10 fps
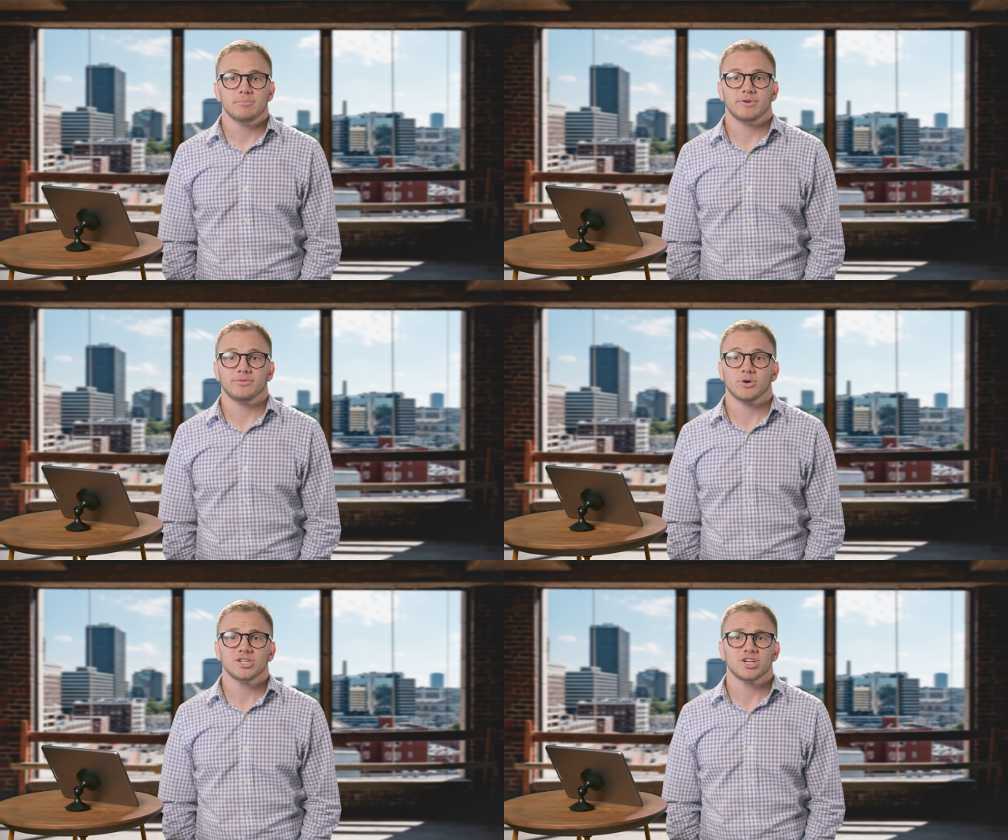
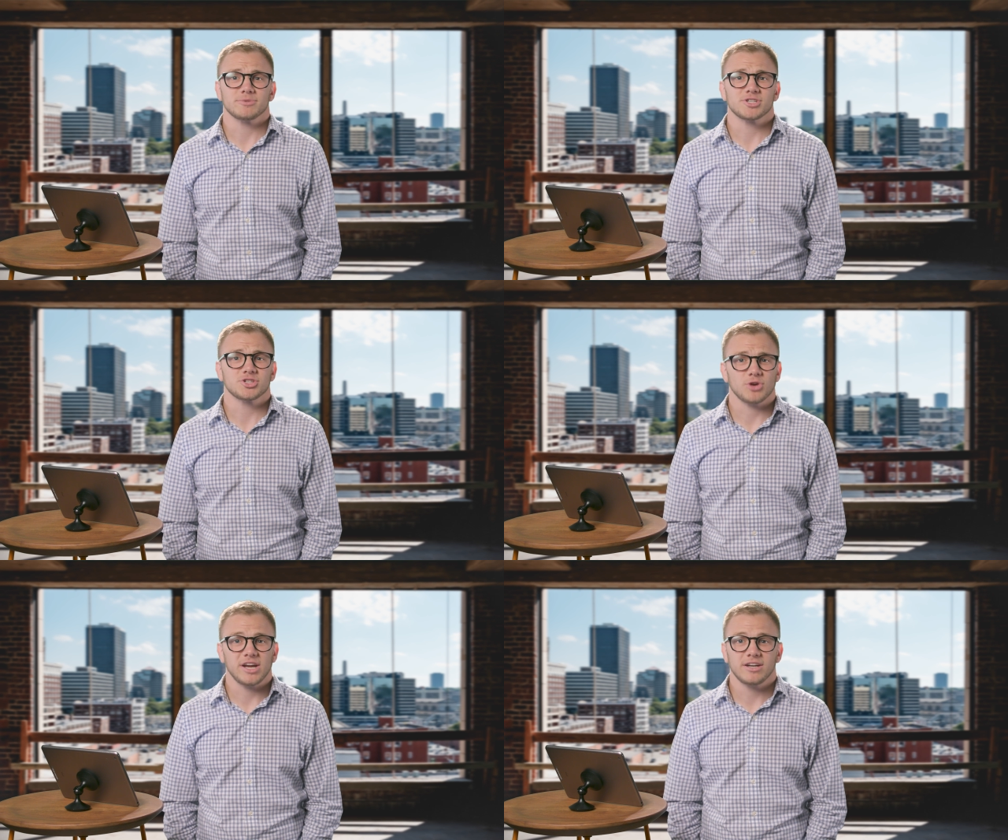Before I jump
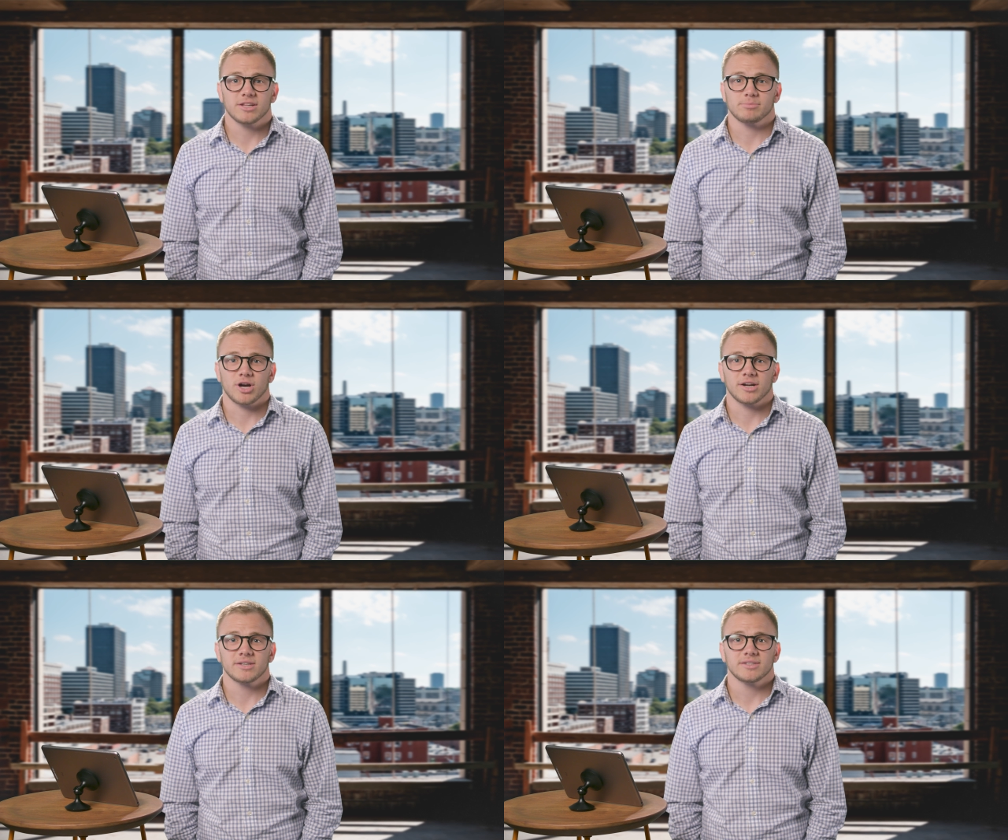straight into the
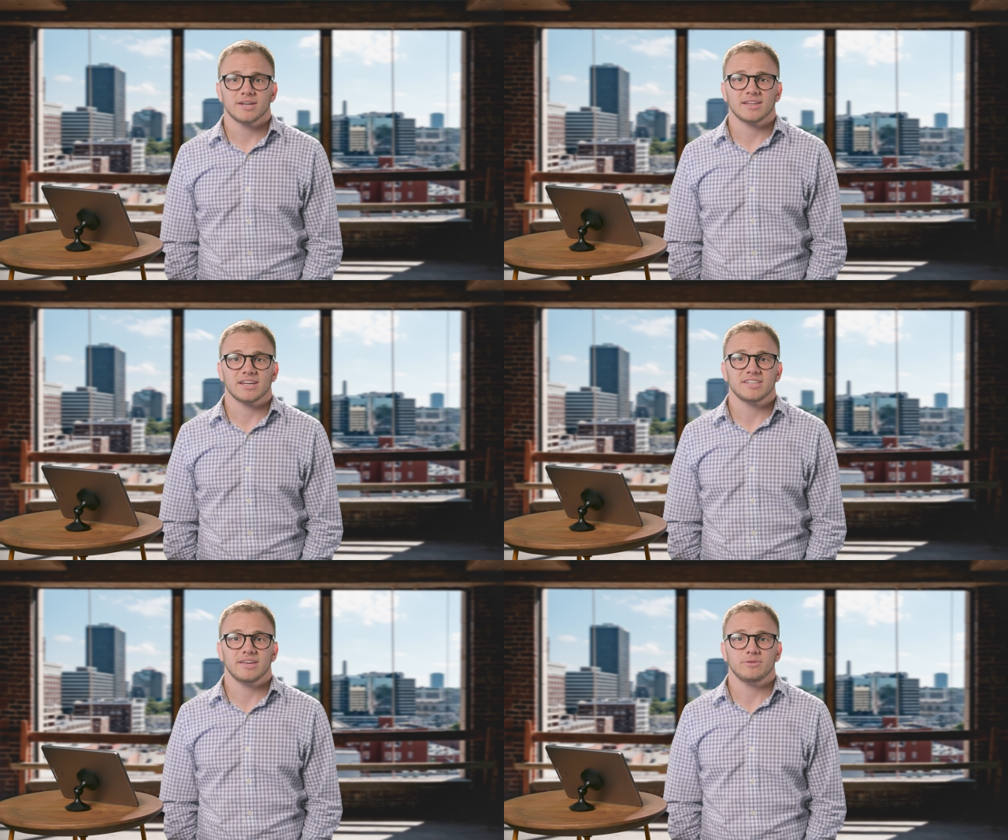product, I'd
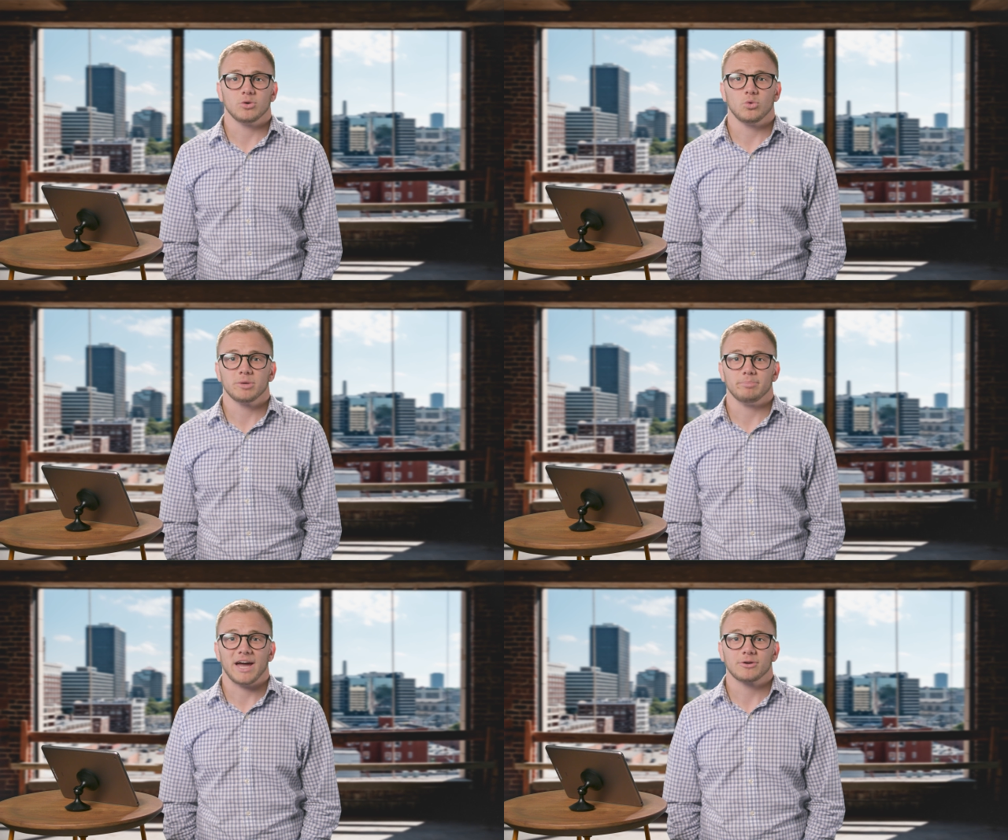like to give you a
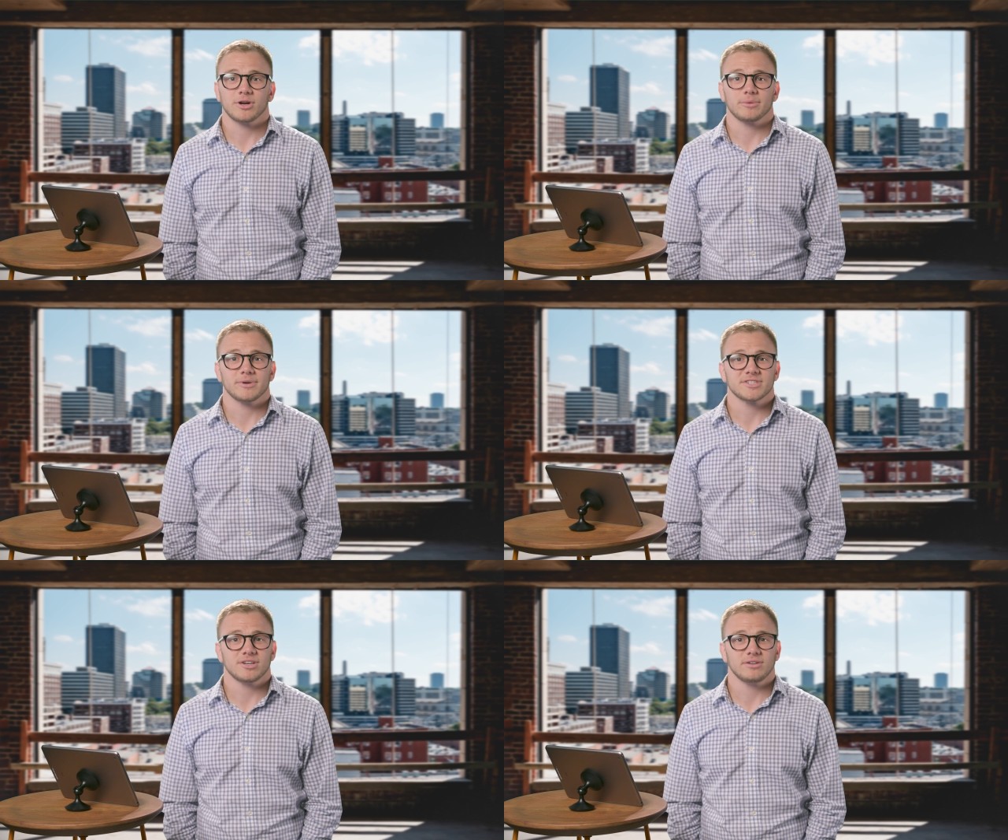quick background on
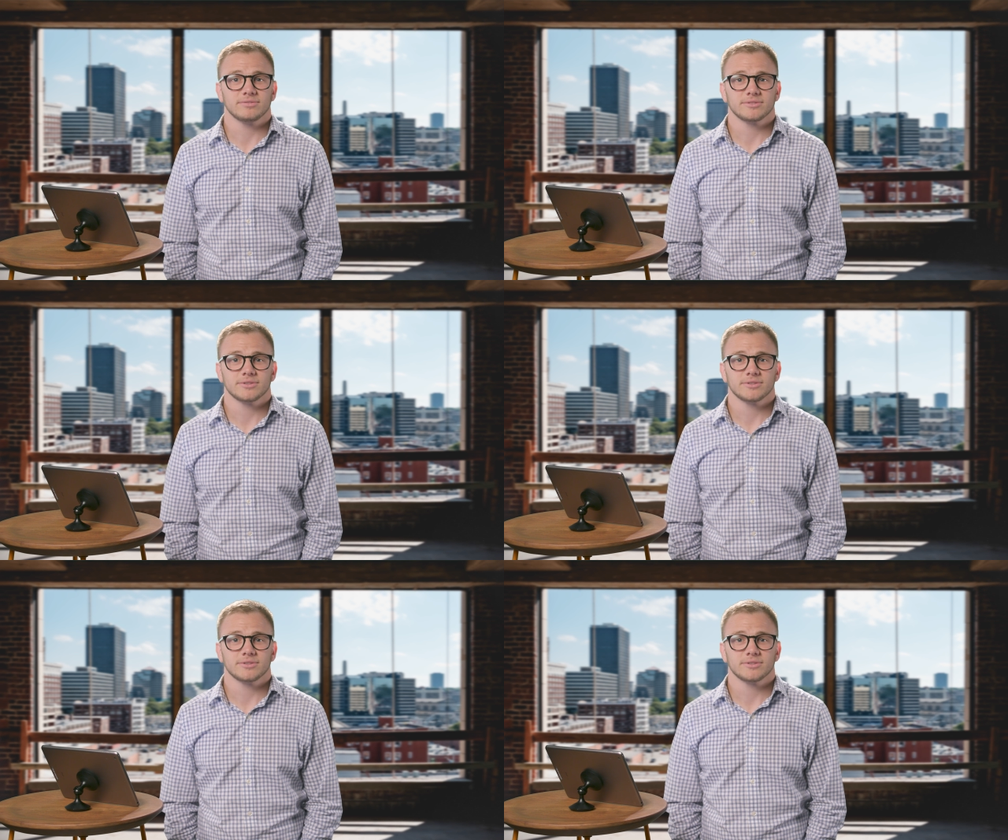myself.